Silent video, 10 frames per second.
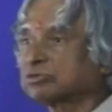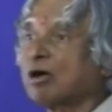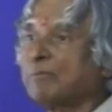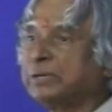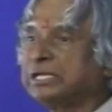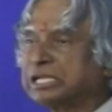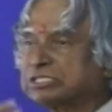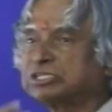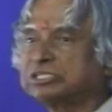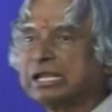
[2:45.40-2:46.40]
topic next
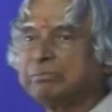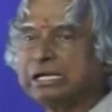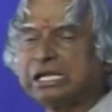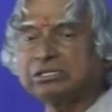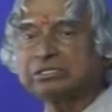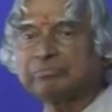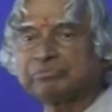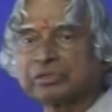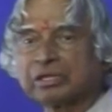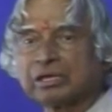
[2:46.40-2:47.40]
10 minutes,
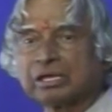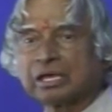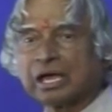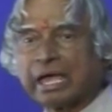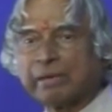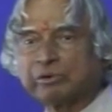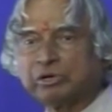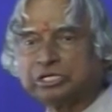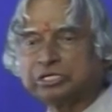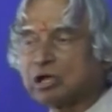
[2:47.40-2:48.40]
I am going
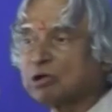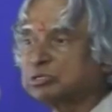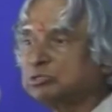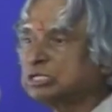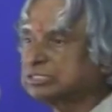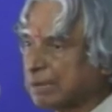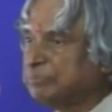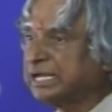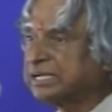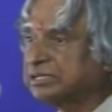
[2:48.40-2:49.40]
to talk to you the
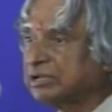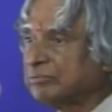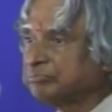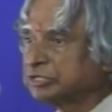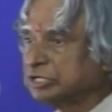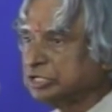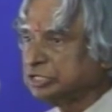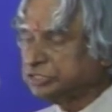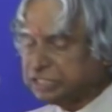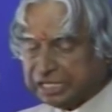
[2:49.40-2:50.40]
subject,
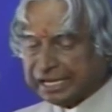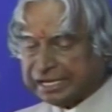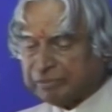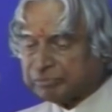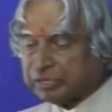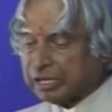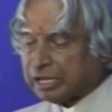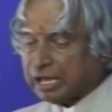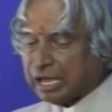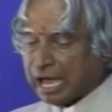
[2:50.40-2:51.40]
Engineering
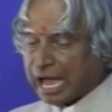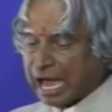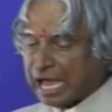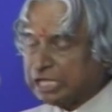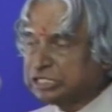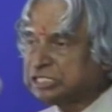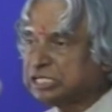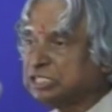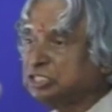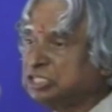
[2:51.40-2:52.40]

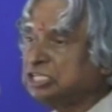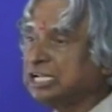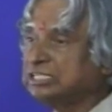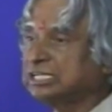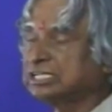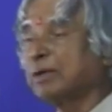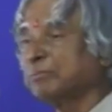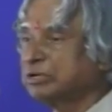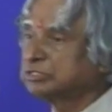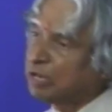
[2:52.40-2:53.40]
Education
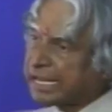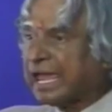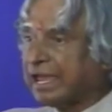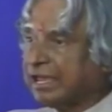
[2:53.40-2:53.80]
Empowers. Okay?